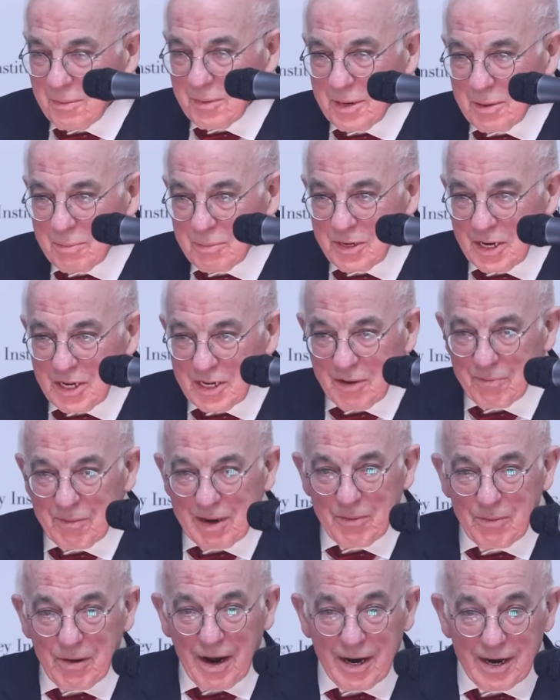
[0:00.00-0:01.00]
We
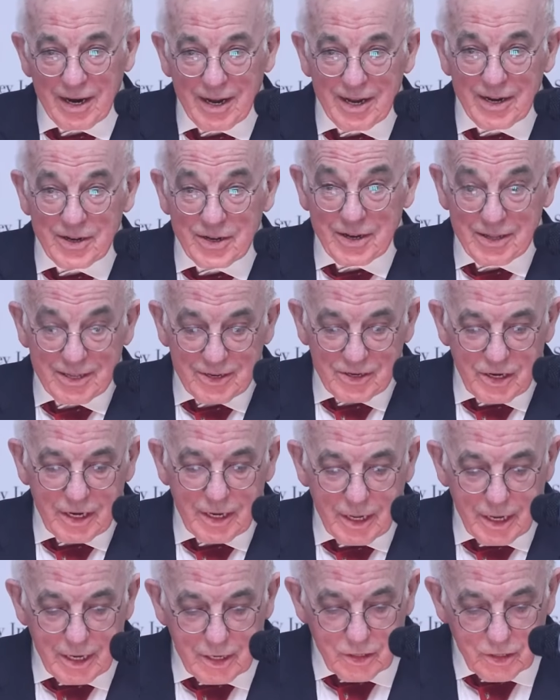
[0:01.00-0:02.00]
obsessively write letters at the
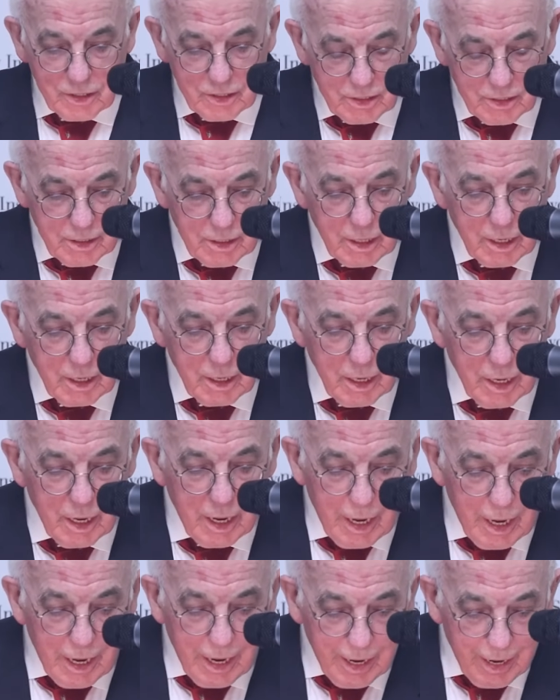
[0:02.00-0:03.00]
Sydney Institute,
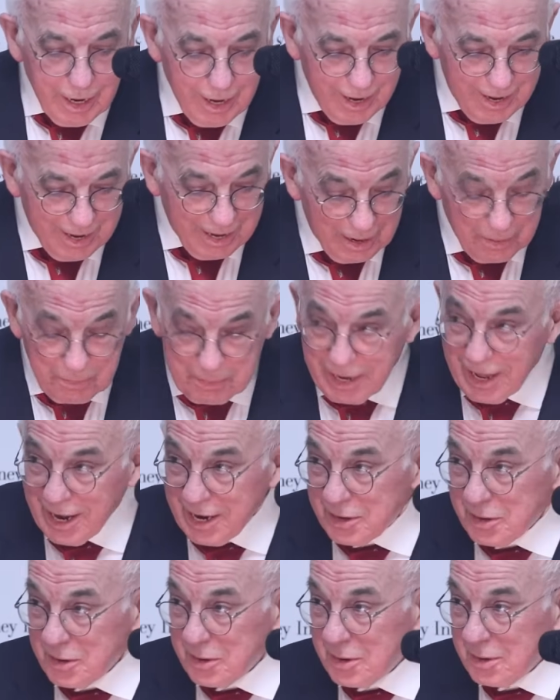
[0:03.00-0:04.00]
yeah. Well,
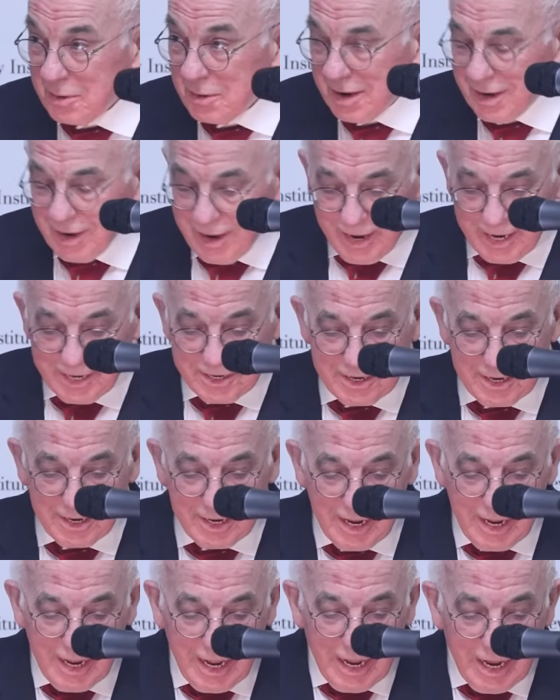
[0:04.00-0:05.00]
I do, I see.
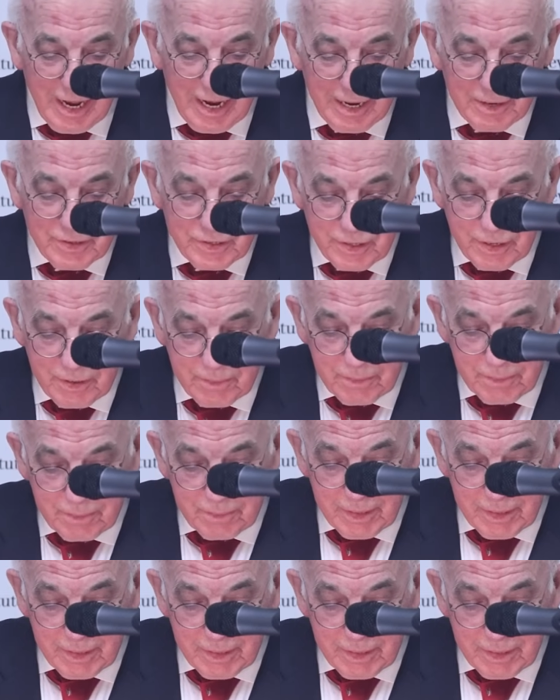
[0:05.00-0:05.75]
So